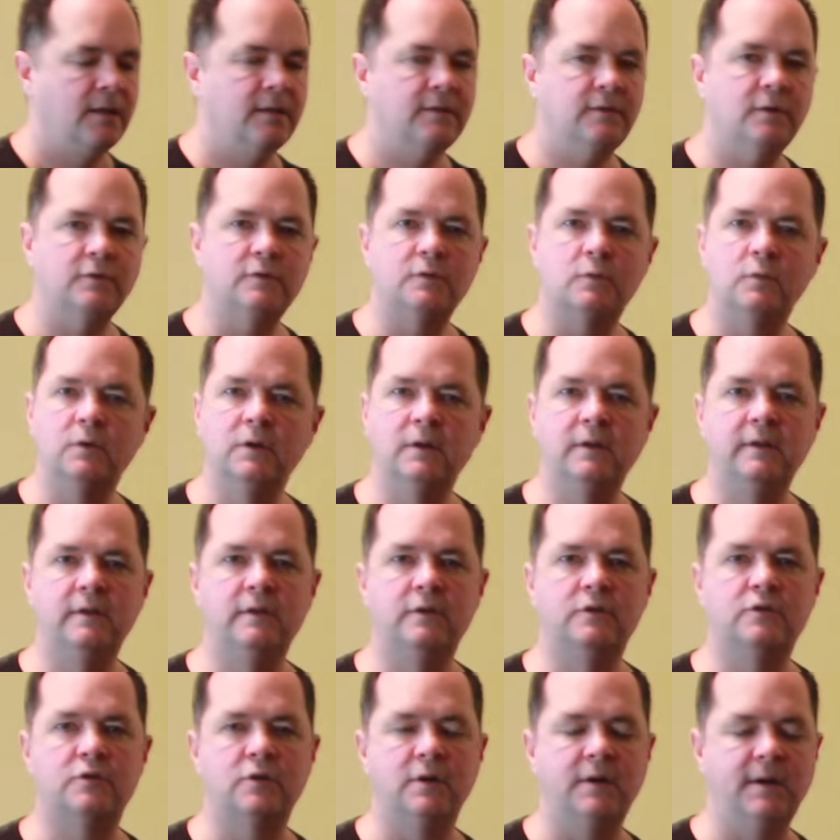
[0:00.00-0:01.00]
Those are really
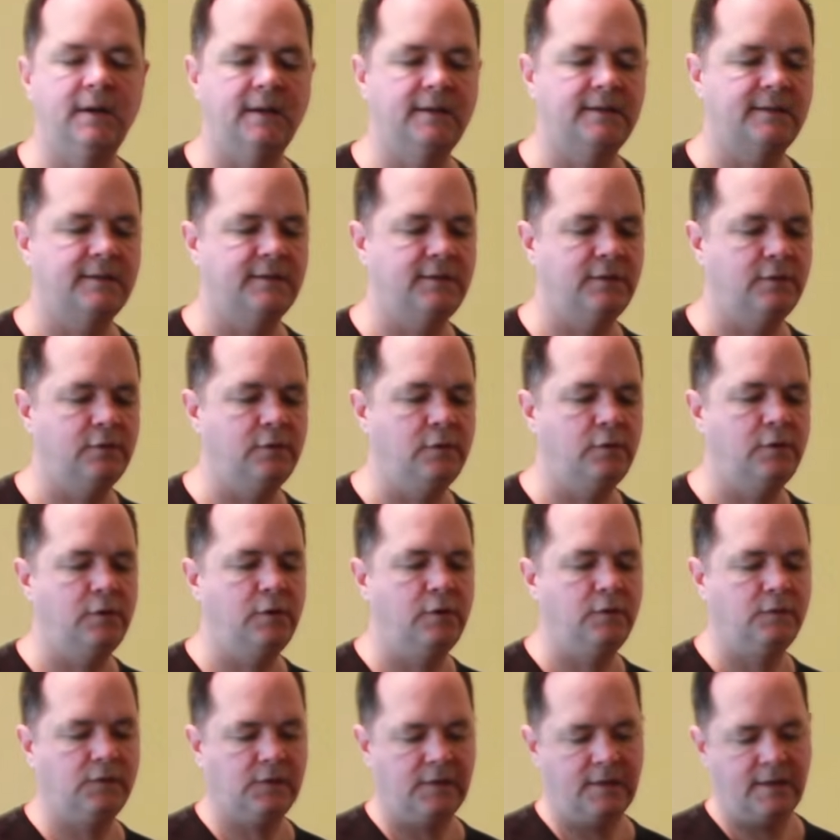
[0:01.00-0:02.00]
the tricks to
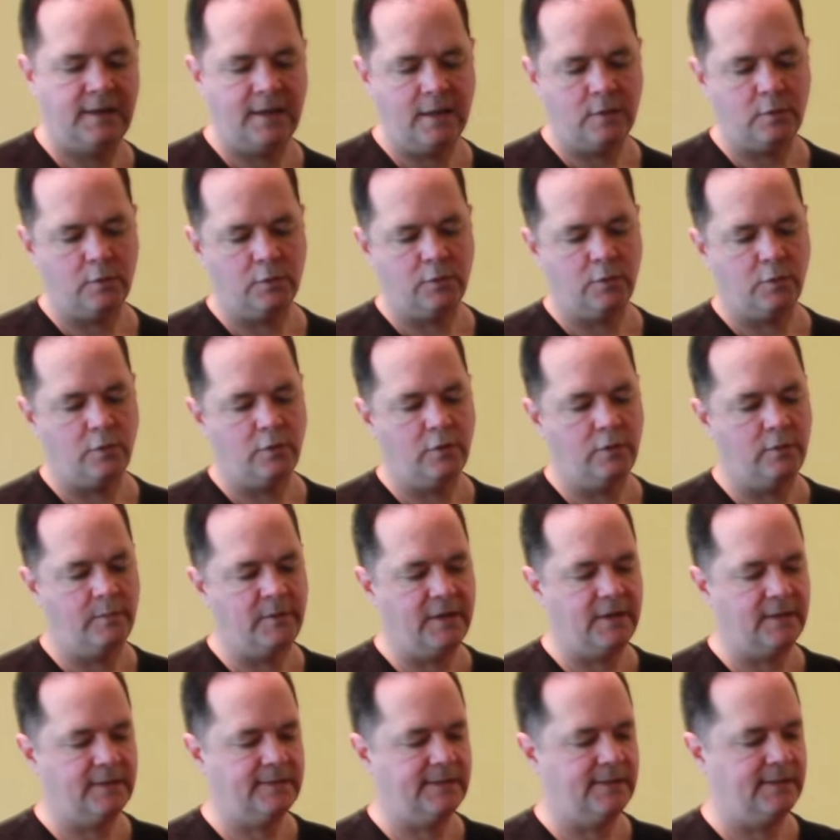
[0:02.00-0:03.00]
using an equatorial
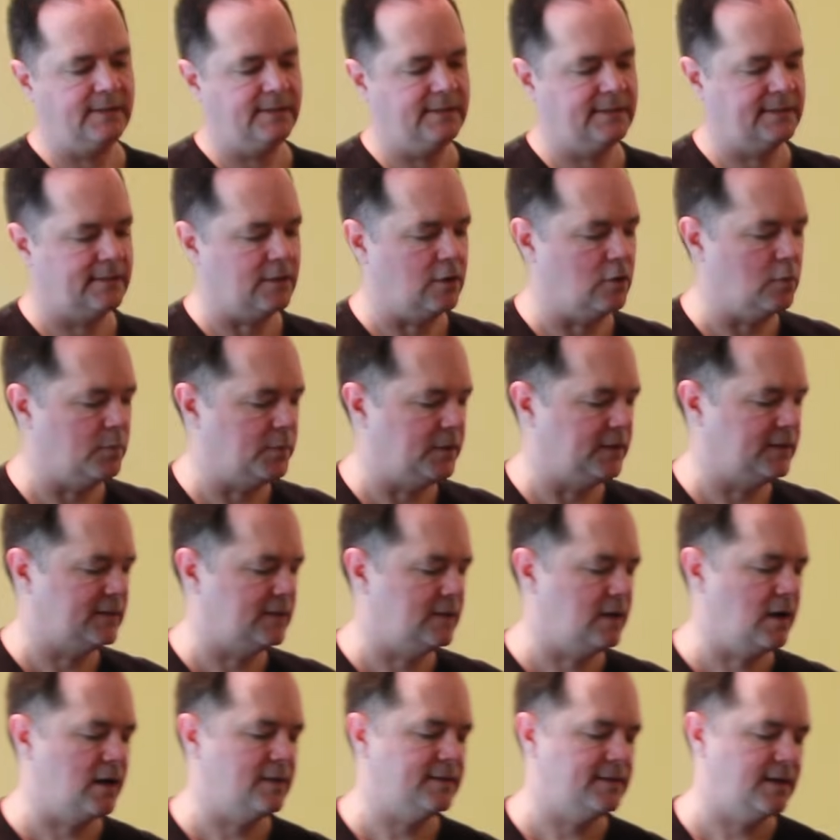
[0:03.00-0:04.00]
mount telescope. It's
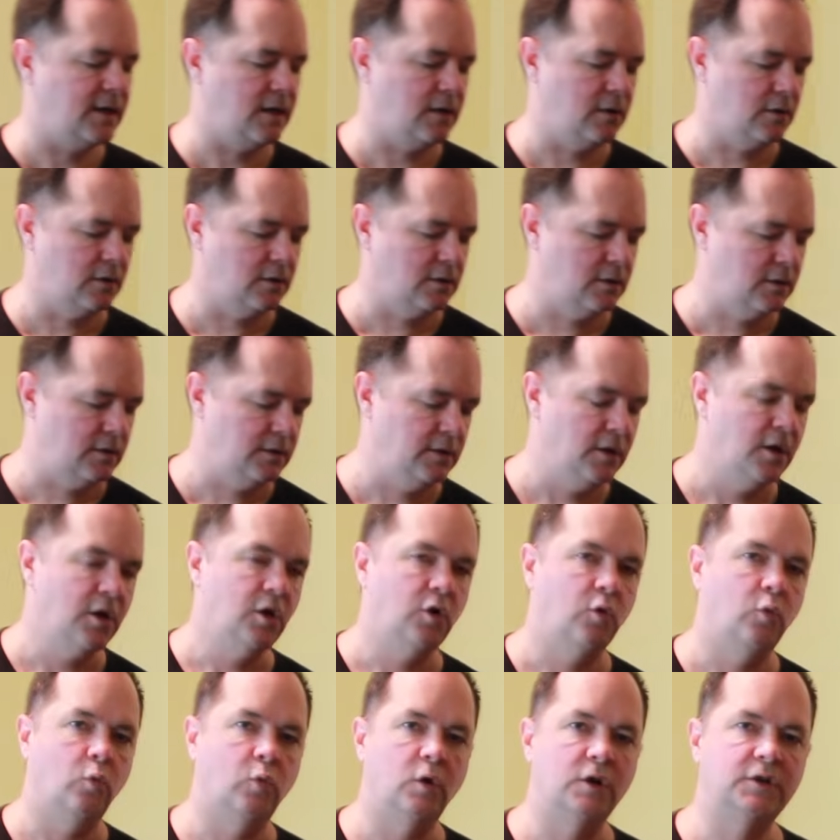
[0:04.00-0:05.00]
not that hard
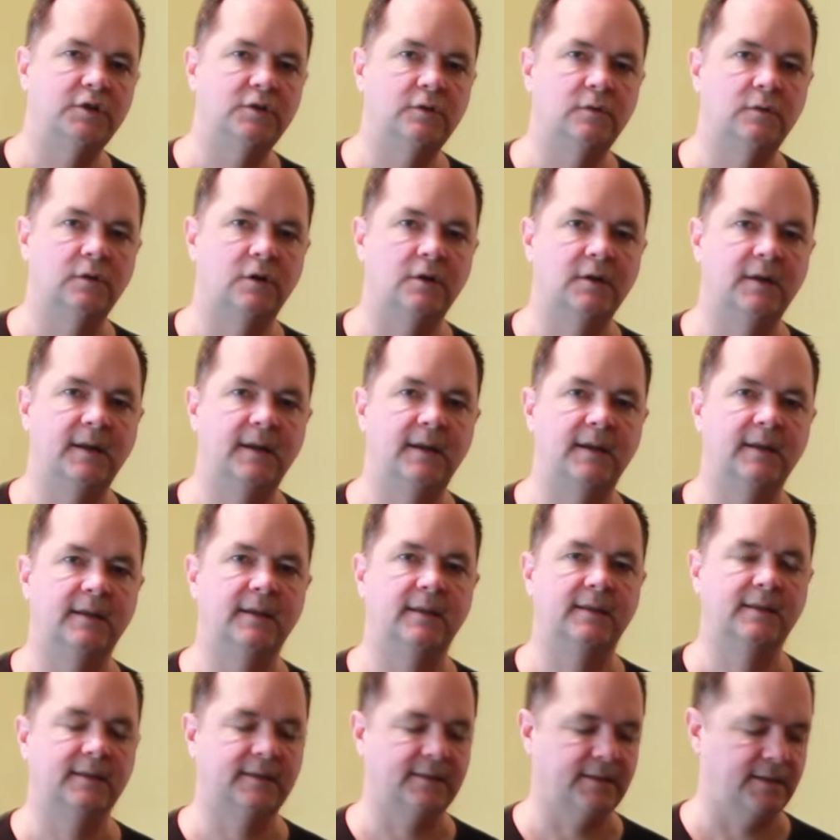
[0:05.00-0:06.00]
once you learn how to
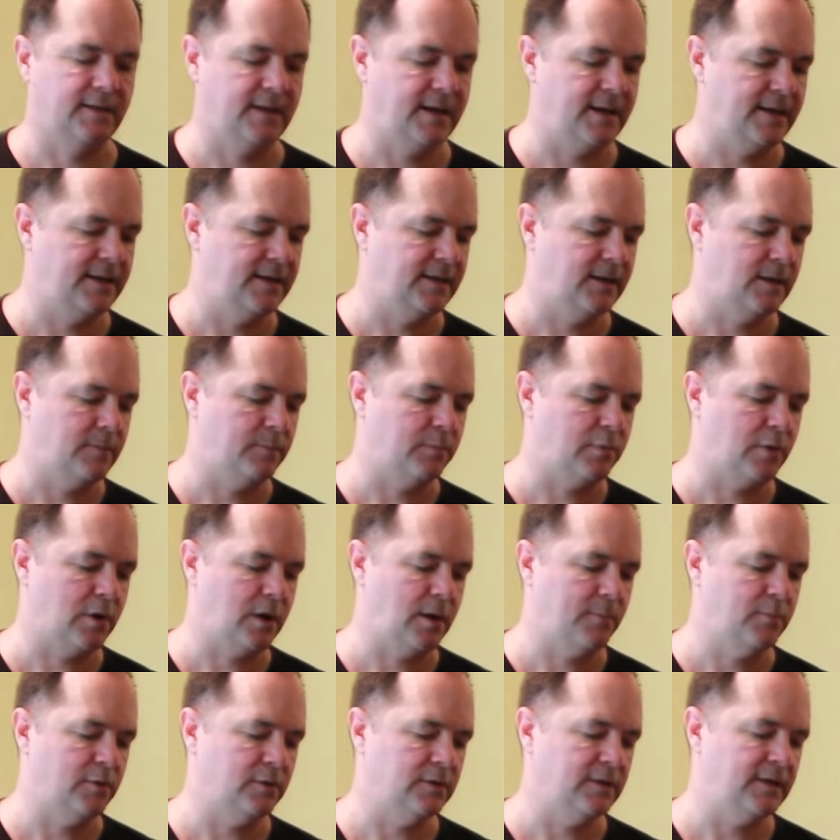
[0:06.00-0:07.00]
get this lined up
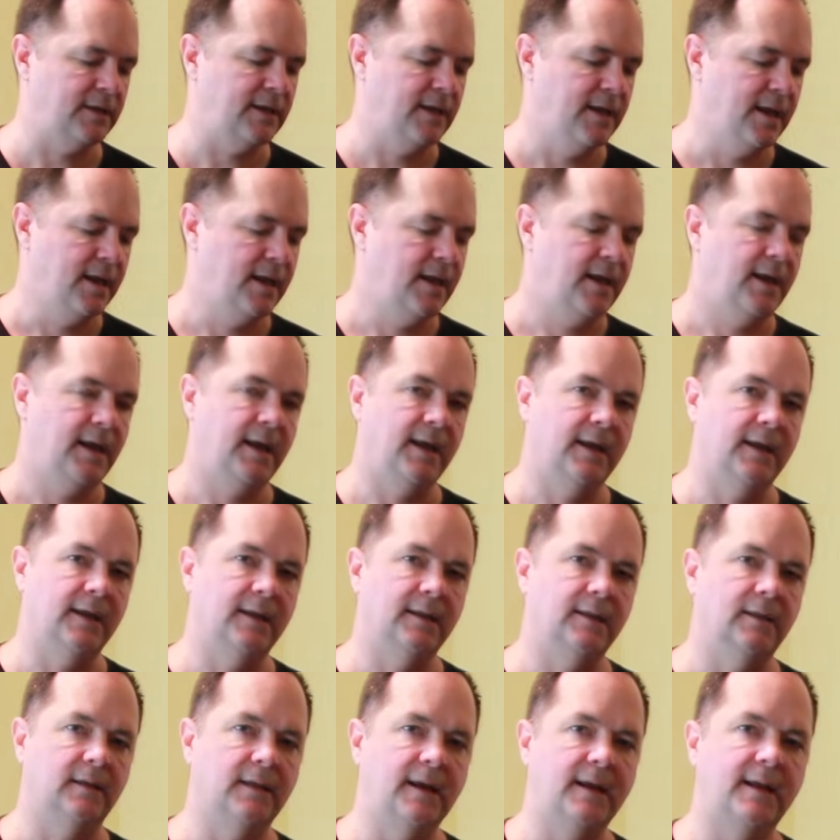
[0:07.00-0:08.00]
properly
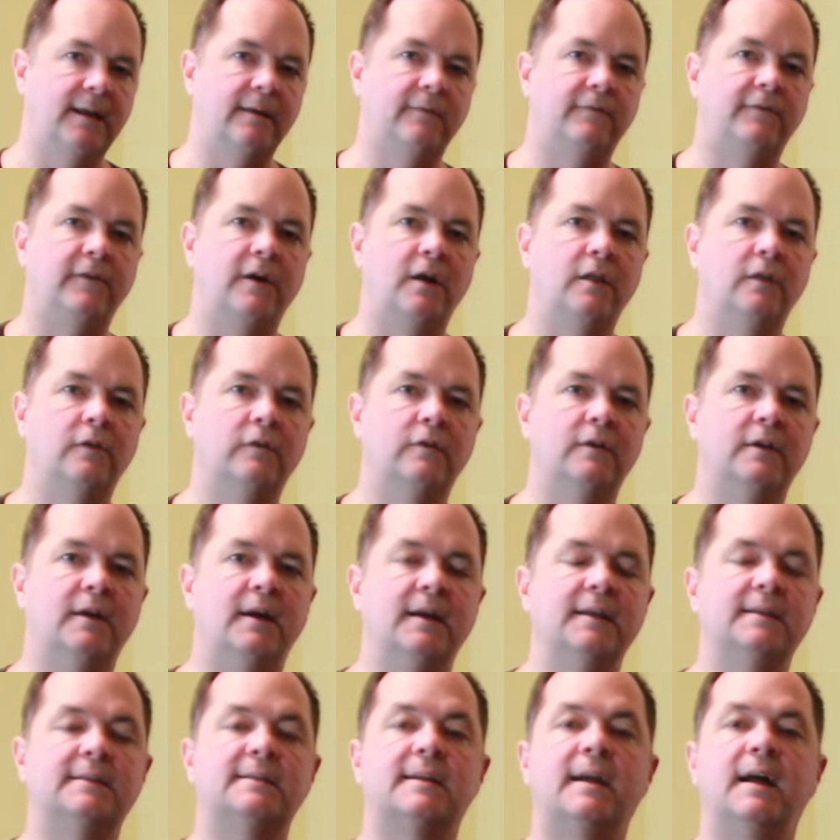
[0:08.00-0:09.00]
and let it follow the
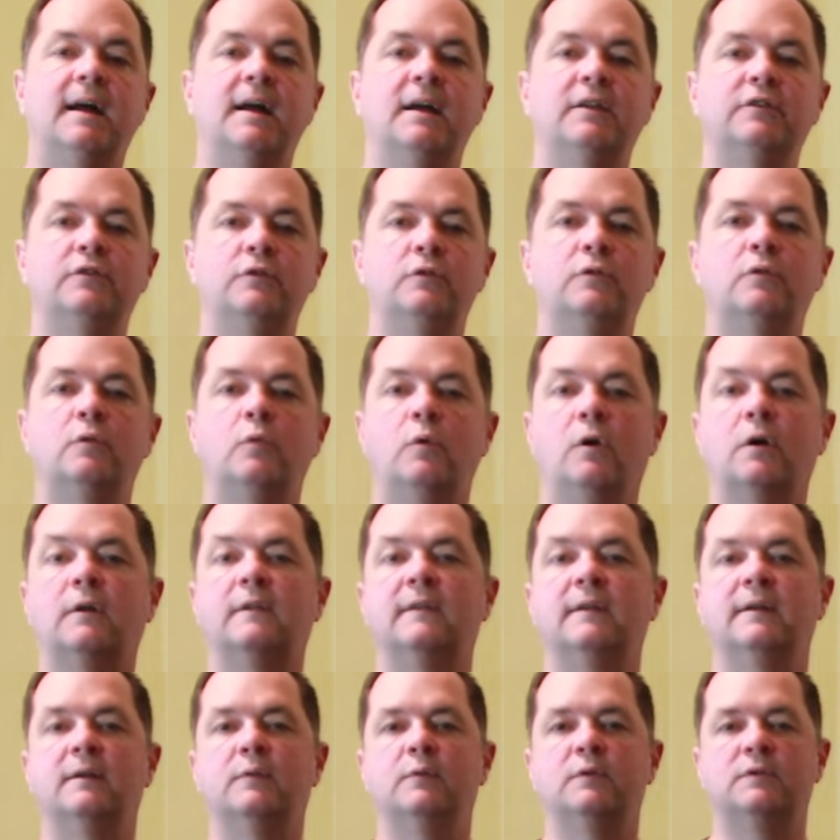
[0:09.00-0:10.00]
night sky and do the
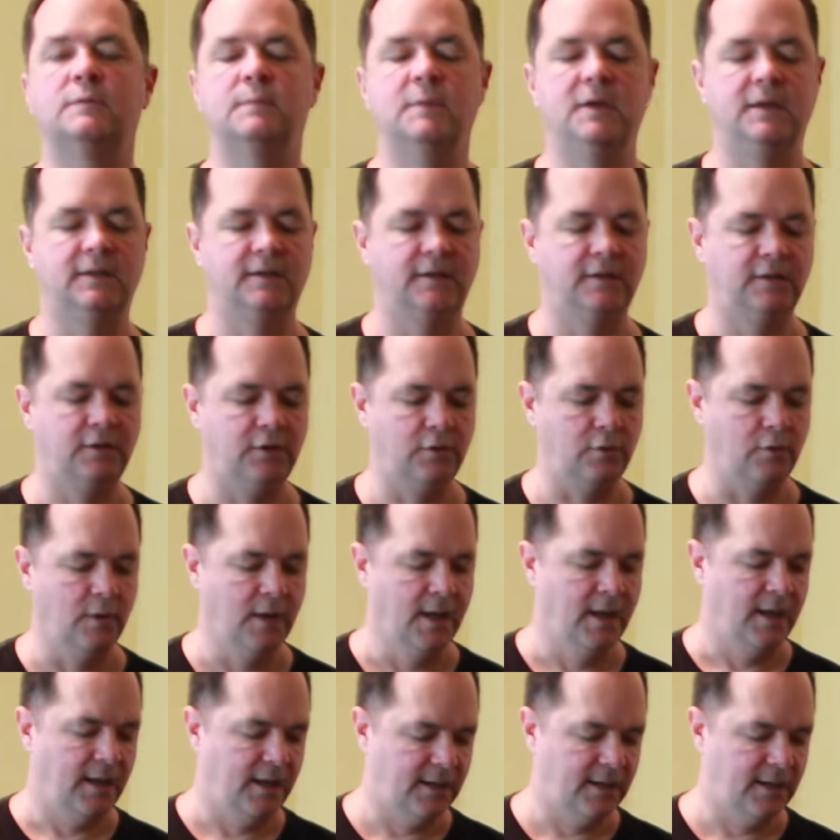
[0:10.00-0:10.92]
work that it was meant to do.